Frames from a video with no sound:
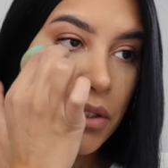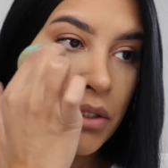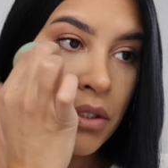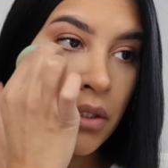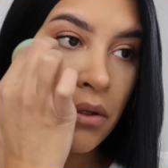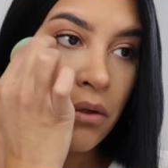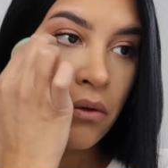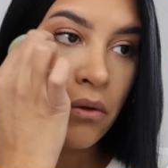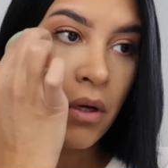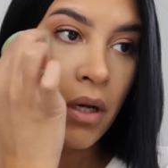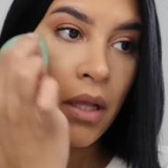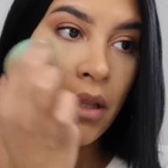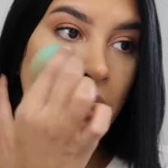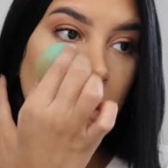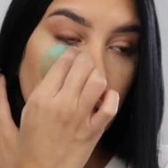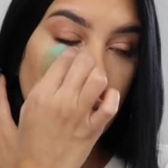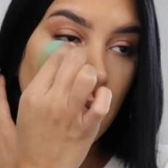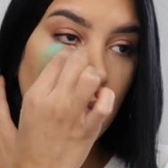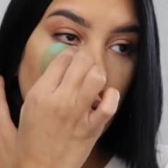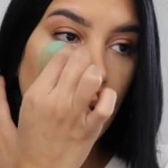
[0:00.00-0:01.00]
So I
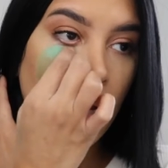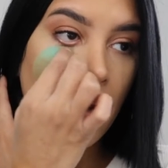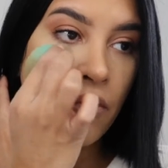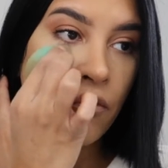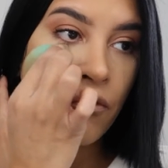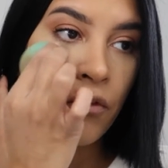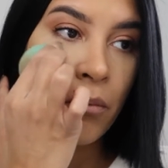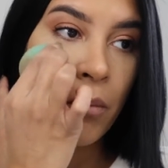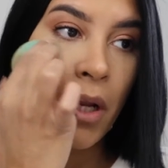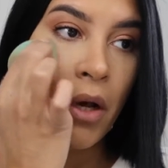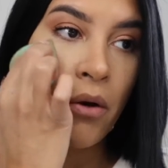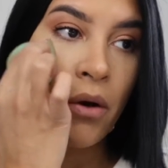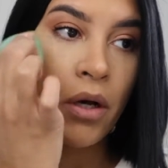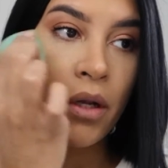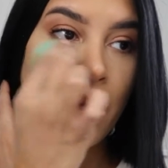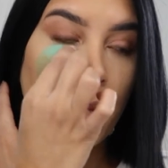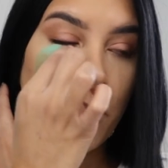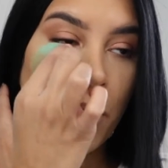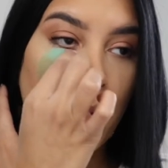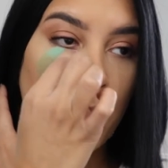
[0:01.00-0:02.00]
think from now
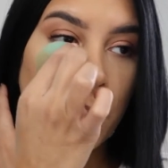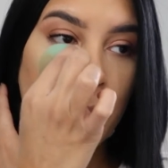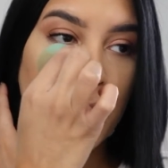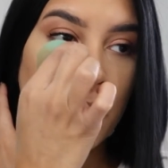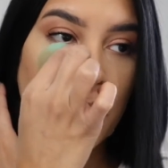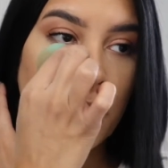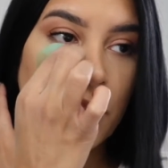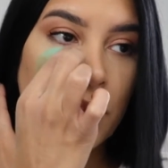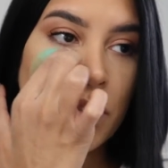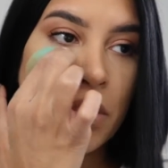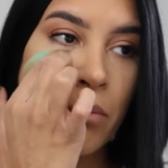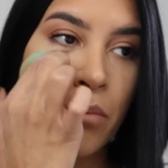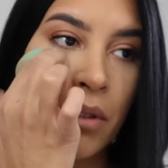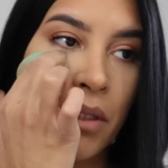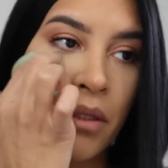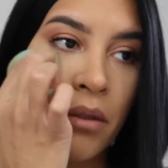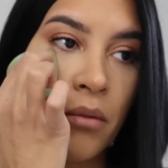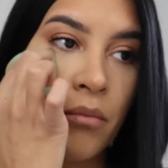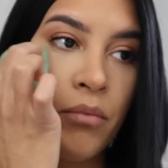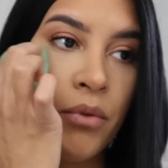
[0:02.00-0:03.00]
on I'm probably going to use
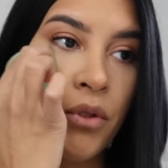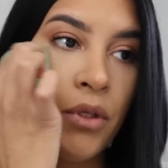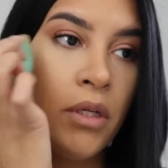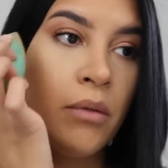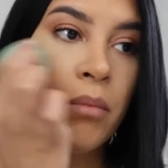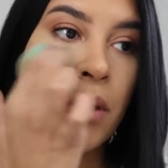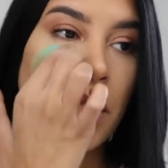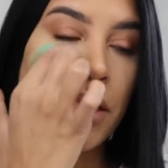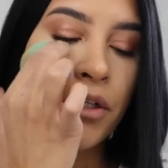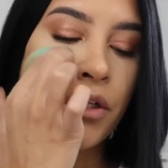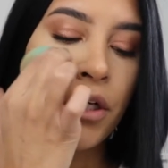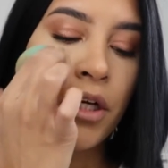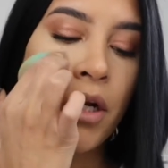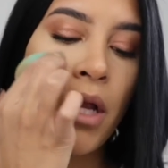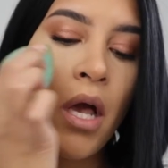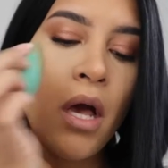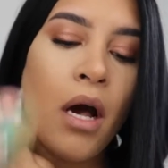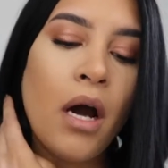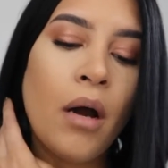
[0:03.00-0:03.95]
the beauty blender.